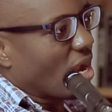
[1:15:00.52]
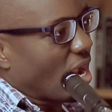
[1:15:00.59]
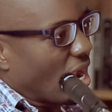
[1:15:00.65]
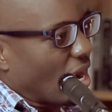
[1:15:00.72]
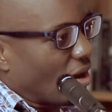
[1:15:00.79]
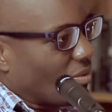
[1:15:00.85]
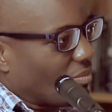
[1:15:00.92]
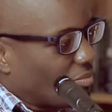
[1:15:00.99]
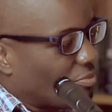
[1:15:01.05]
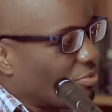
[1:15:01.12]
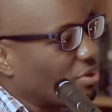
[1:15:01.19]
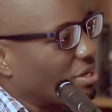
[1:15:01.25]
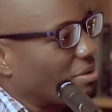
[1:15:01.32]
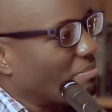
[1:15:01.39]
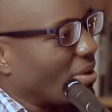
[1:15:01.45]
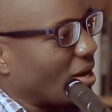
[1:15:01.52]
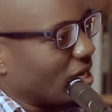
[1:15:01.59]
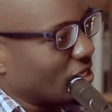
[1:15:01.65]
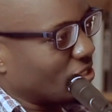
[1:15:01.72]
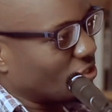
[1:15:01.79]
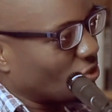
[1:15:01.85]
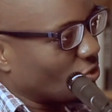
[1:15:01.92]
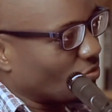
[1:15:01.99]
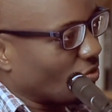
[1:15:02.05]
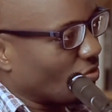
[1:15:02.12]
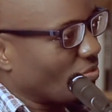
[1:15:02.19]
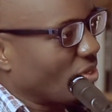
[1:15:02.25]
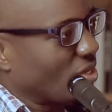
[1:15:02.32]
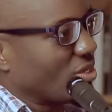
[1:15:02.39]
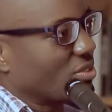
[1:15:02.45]
are pretty balanced human
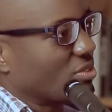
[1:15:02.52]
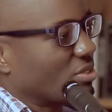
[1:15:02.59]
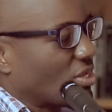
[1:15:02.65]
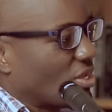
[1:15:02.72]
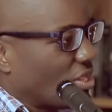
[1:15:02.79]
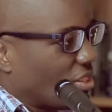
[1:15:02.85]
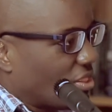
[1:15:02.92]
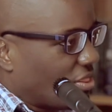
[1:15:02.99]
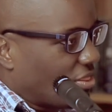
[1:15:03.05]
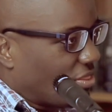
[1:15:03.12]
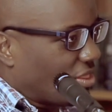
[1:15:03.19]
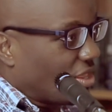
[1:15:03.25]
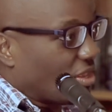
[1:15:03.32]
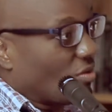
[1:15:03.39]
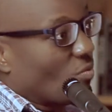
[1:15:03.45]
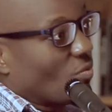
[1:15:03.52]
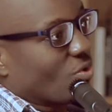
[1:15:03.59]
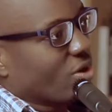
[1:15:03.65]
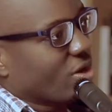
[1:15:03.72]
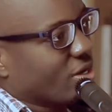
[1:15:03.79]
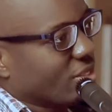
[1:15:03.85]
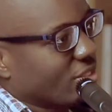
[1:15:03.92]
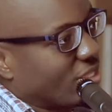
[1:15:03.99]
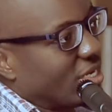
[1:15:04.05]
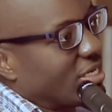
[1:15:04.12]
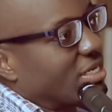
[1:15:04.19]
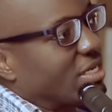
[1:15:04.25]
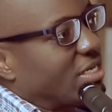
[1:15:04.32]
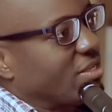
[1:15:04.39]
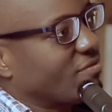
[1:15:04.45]
beings. They work, they
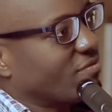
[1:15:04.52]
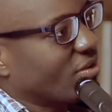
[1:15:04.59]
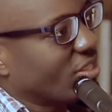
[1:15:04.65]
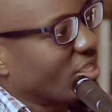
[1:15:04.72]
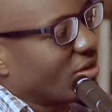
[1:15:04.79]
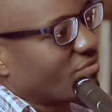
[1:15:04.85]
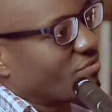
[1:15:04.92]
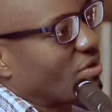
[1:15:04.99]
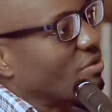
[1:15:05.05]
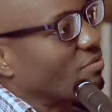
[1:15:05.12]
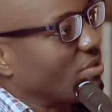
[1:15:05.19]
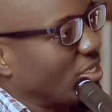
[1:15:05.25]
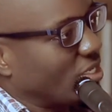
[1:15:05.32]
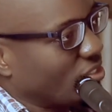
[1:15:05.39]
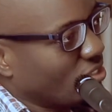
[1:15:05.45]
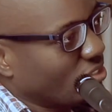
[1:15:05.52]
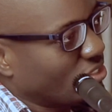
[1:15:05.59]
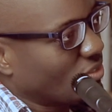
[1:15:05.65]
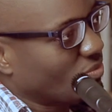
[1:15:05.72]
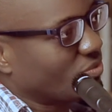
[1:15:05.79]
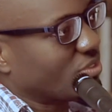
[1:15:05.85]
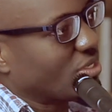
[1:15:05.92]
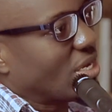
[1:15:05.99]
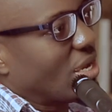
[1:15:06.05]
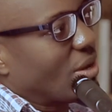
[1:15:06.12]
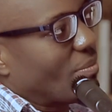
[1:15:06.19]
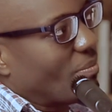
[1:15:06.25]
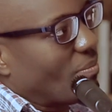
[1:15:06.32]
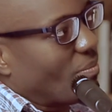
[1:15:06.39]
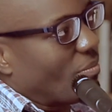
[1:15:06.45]
deliver, they have great relationships,
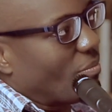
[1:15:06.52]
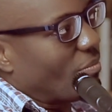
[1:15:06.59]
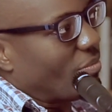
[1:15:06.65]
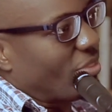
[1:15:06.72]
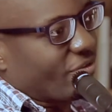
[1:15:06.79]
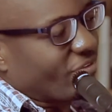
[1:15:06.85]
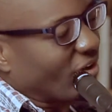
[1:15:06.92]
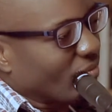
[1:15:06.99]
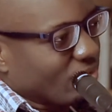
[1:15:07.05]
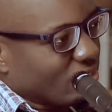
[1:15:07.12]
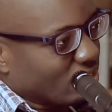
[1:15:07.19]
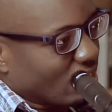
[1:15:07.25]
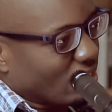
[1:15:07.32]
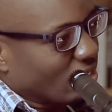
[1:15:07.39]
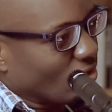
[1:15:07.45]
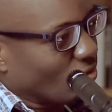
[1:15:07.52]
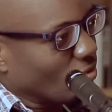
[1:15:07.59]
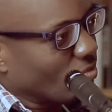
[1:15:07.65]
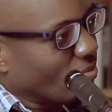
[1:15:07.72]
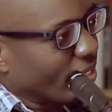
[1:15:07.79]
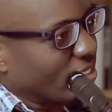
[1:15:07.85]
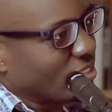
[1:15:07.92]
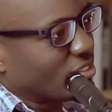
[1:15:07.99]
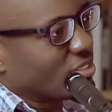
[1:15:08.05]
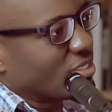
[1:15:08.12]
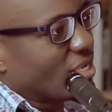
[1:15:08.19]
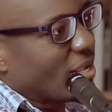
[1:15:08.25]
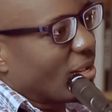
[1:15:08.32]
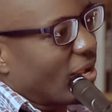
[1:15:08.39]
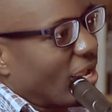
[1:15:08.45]
their families are in a good place,
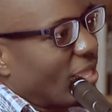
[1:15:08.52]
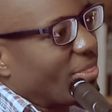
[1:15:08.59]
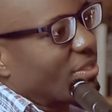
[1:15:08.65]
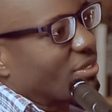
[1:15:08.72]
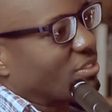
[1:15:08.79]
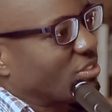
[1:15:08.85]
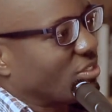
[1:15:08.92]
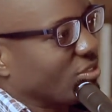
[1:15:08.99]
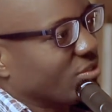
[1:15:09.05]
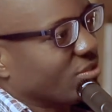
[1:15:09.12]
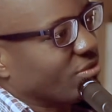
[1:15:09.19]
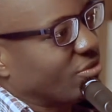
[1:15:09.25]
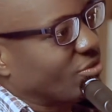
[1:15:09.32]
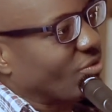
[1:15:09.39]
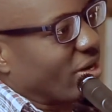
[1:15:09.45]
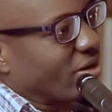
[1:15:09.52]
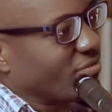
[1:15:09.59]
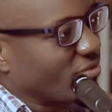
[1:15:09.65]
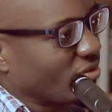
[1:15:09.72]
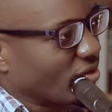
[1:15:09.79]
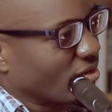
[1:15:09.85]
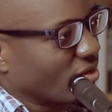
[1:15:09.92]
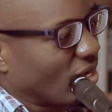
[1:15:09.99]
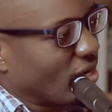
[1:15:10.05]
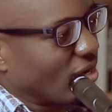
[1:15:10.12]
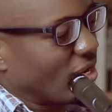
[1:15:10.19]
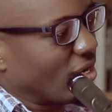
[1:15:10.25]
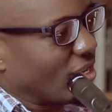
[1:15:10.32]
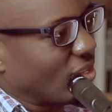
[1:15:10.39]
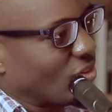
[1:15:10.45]
and they're still thriving.
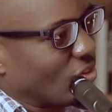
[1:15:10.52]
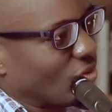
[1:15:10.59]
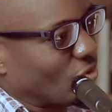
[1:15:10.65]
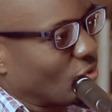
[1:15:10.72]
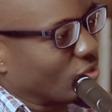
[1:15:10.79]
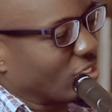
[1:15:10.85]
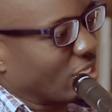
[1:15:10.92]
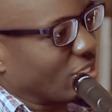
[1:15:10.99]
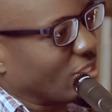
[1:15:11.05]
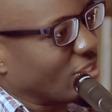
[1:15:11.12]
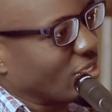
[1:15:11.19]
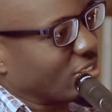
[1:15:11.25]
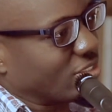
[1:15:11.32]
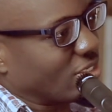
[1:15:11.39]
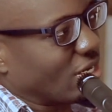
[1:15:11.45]
And those are the things that